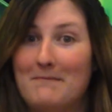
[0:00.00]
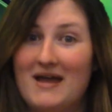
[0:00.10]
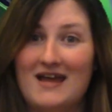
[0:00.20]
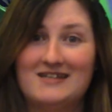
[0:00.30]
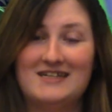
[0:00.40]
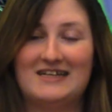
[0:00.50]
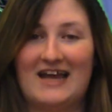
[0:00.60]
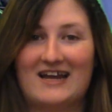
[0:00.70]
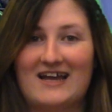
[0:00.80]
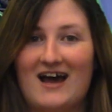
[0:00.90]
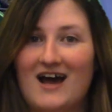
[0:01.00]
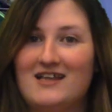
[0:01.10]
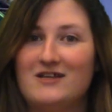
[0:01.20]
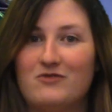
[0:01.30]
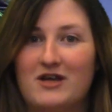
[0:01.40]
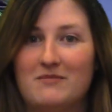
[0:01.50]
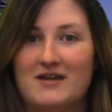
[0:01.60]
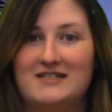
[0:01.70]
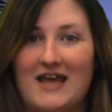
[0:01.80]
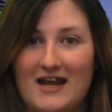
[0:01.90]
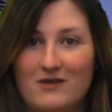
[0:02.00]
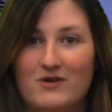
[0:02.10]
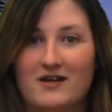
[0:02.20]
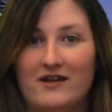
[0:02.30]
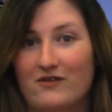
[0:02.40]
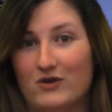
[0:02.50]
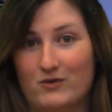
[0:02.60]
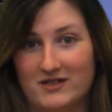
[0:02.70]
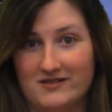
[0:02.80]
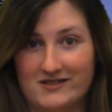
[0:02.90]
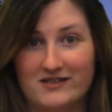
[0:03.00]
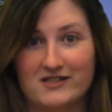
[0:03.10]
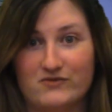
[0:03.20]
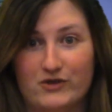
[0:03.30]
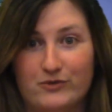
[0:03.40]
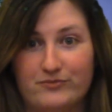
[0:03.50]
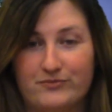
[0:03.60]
but I did, and I highly recommend anyone and everyone to see this film.